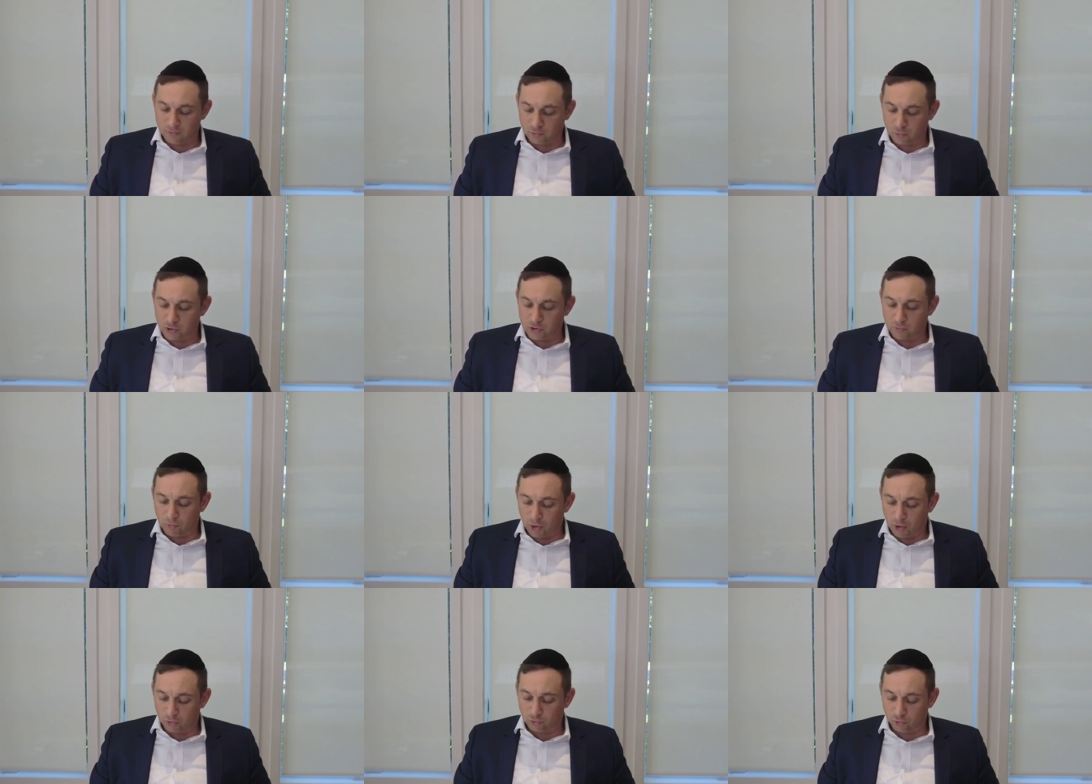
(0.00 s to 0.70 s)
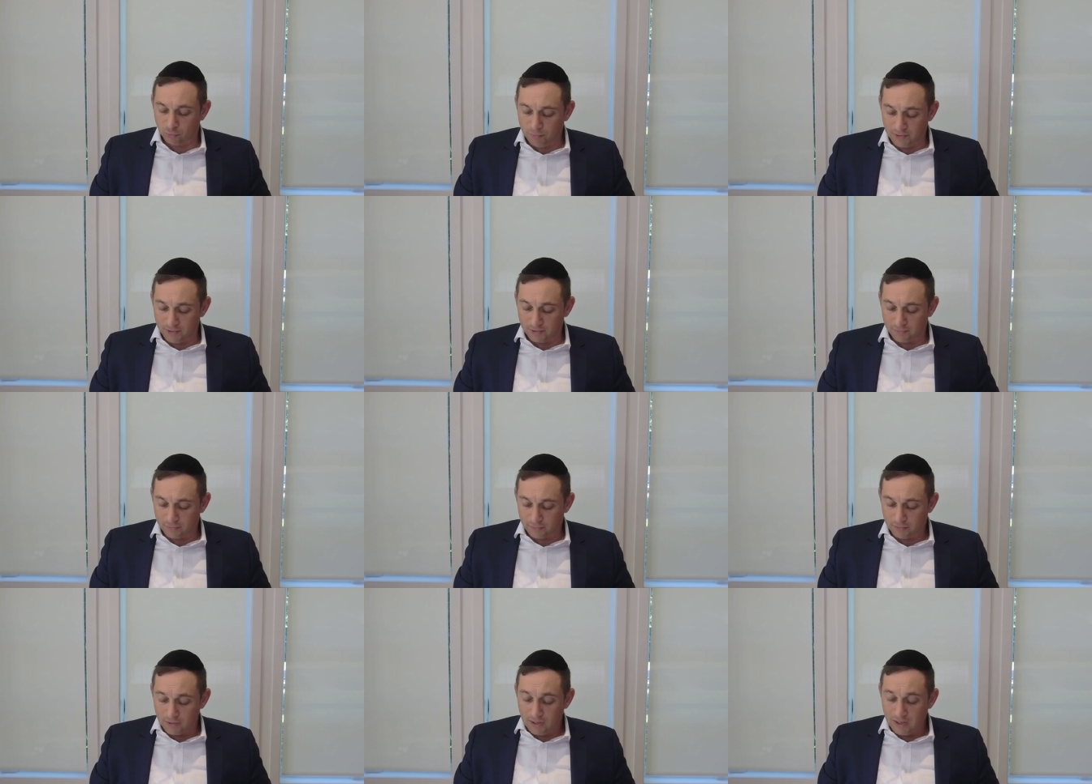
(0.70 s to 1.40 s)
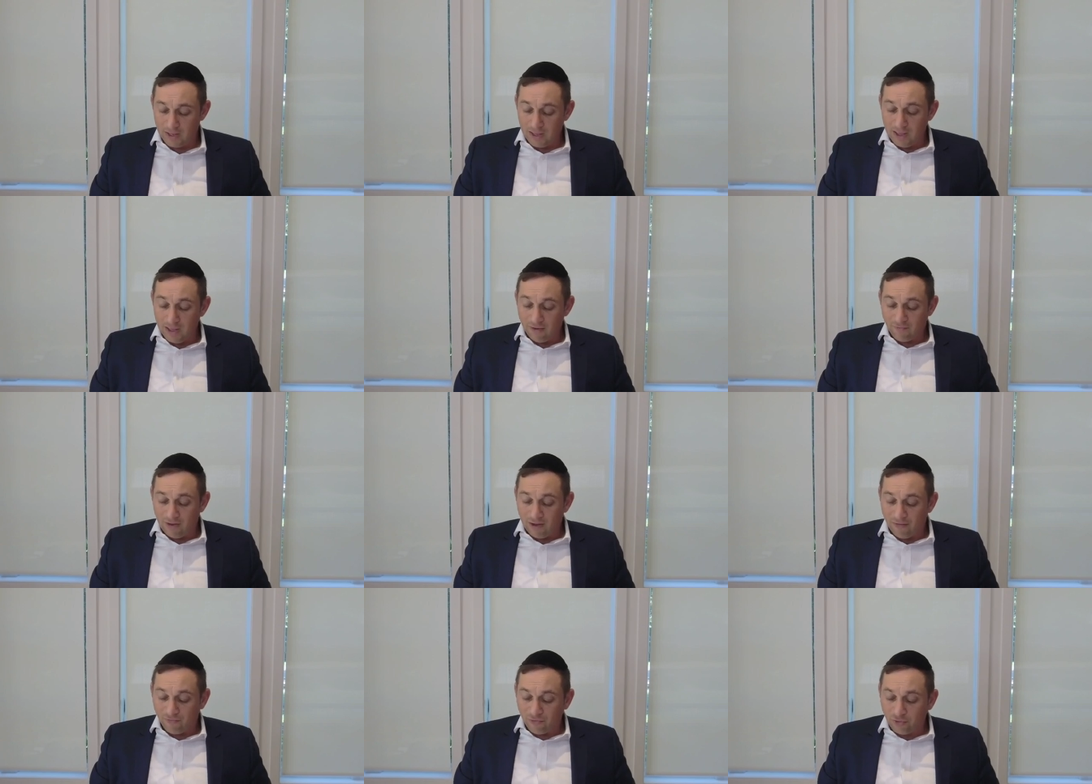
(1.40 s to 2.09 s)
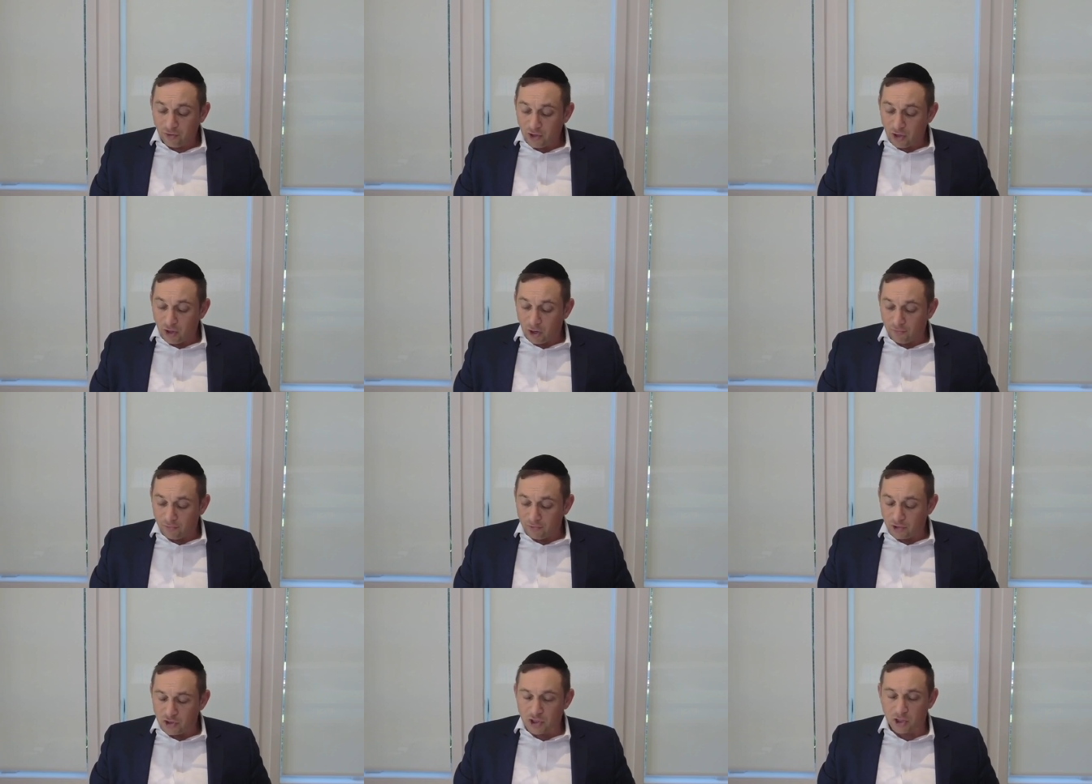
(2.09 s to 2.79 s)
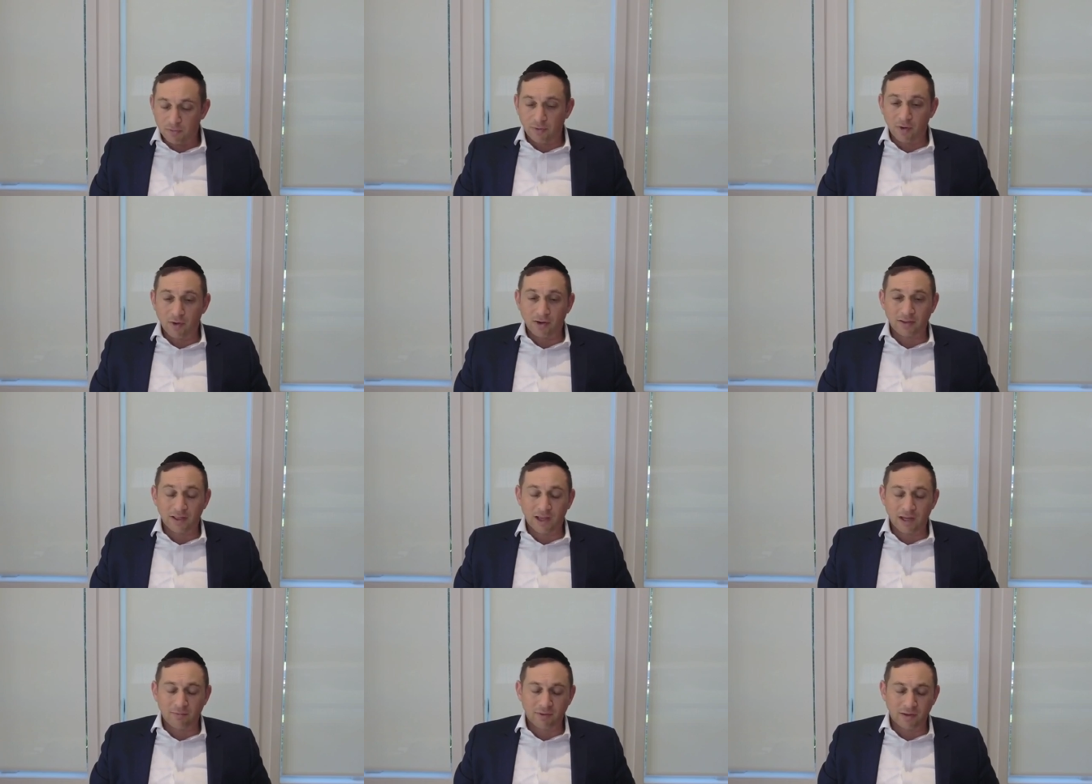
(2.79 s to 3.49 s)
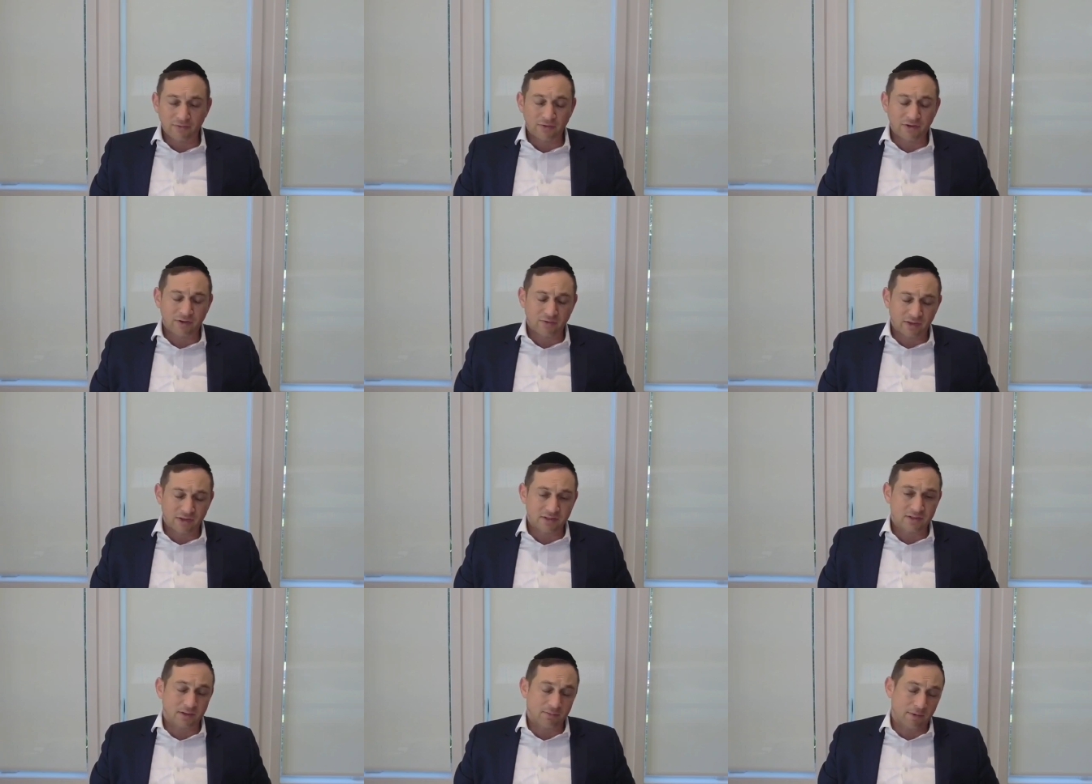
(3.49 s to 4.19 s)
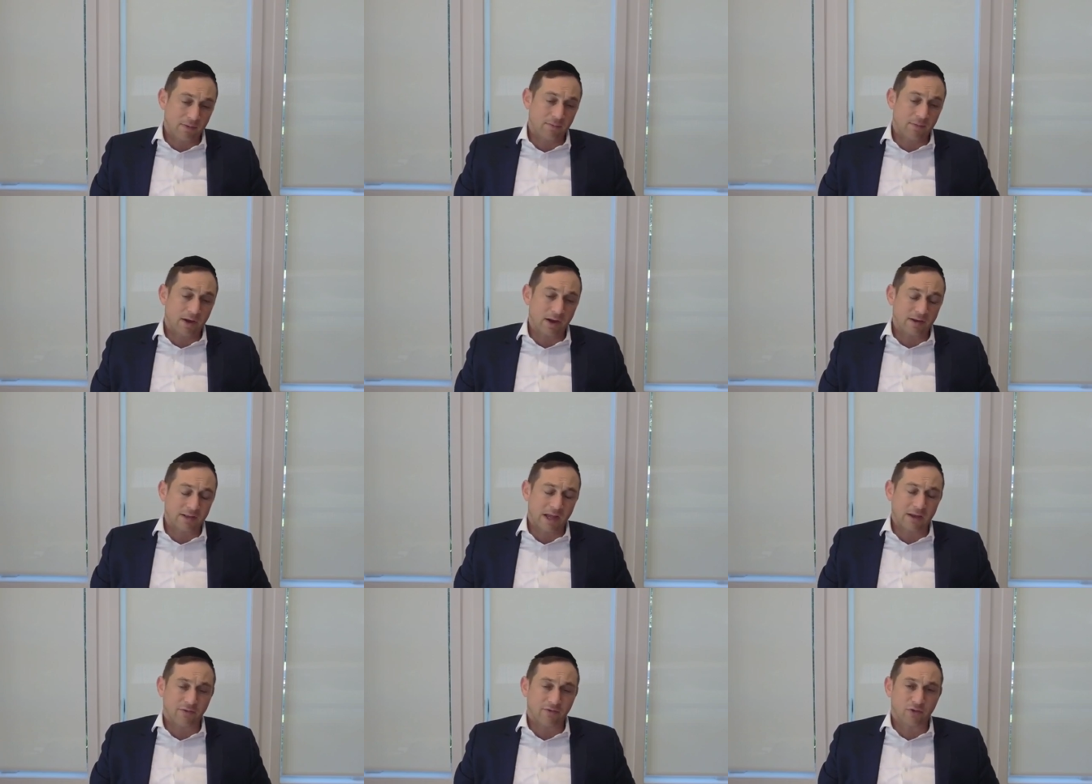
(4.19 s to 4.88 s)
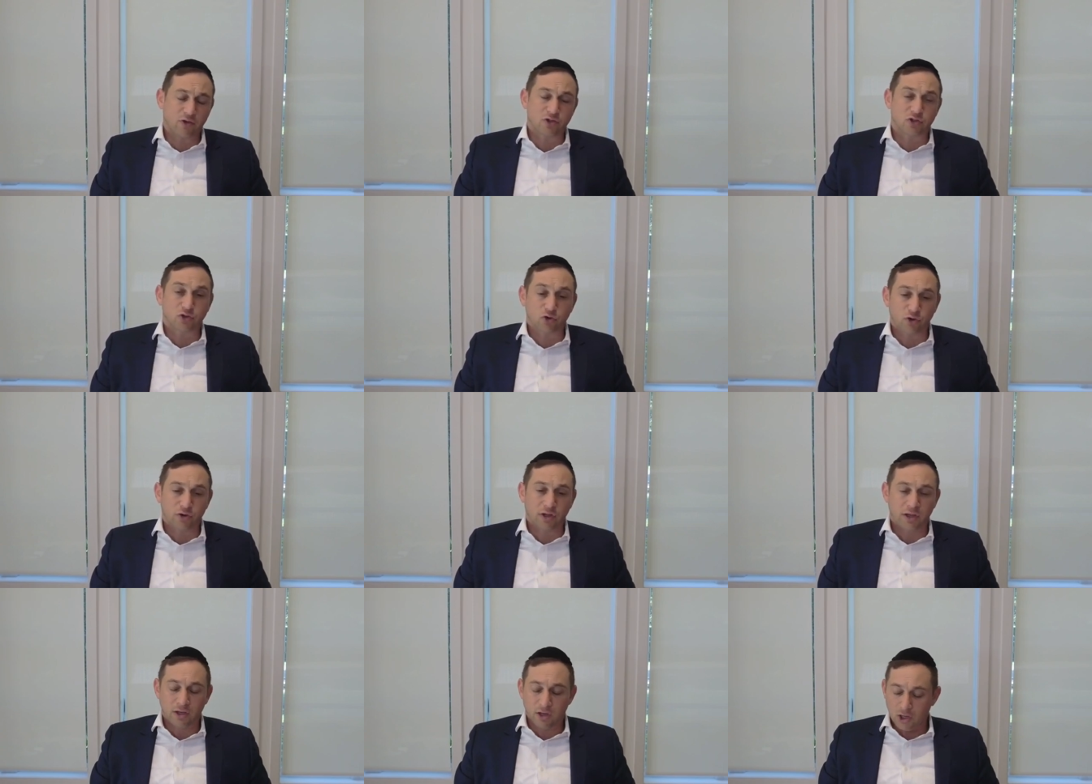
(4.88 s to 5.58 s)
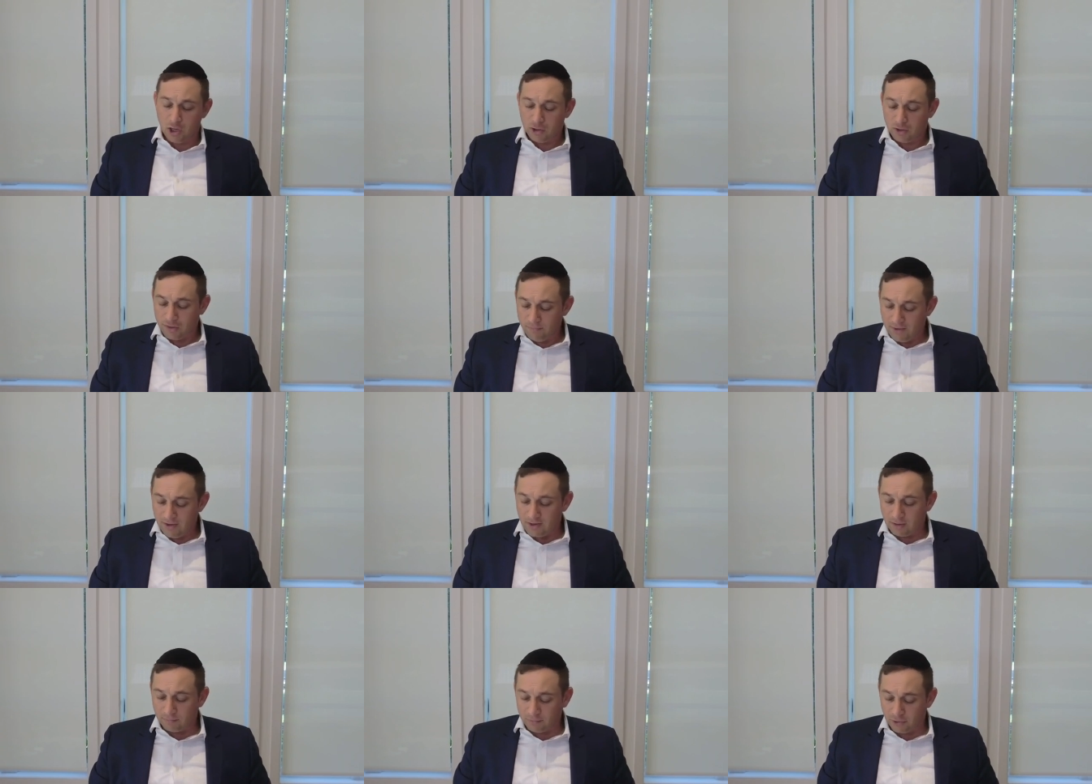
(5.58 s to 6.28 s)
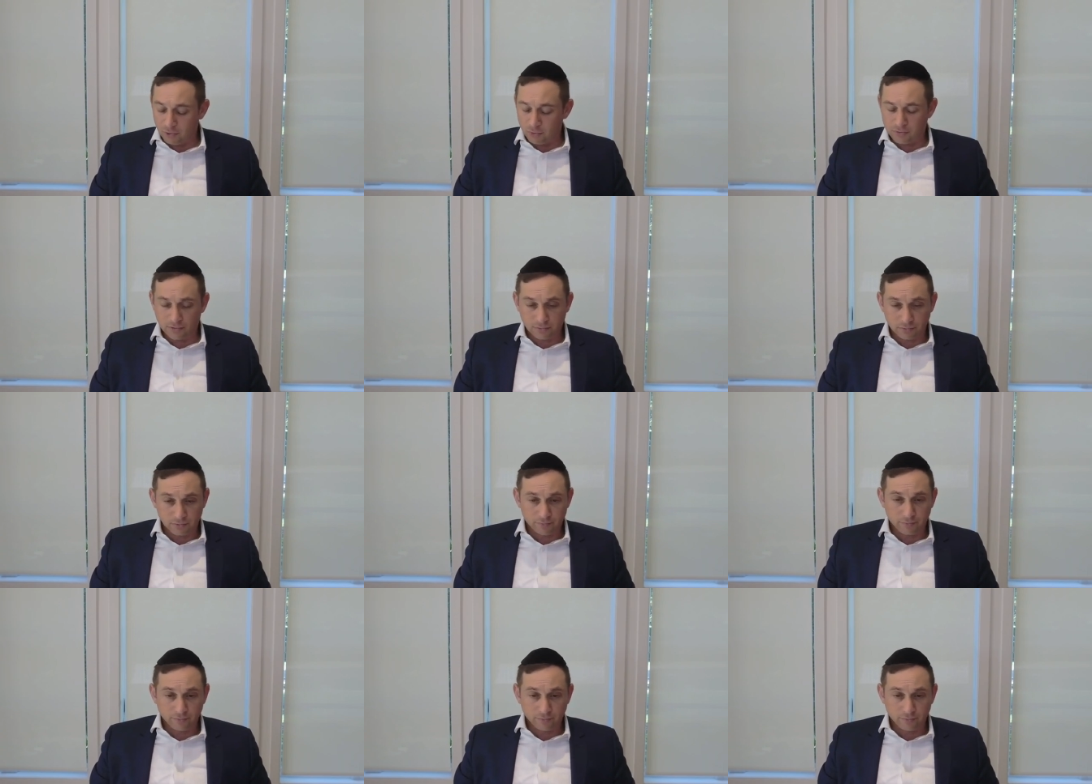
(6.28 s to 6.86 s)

too small, too big. Uh, even if it's, I mean, even if it's dirty, he may come to use it.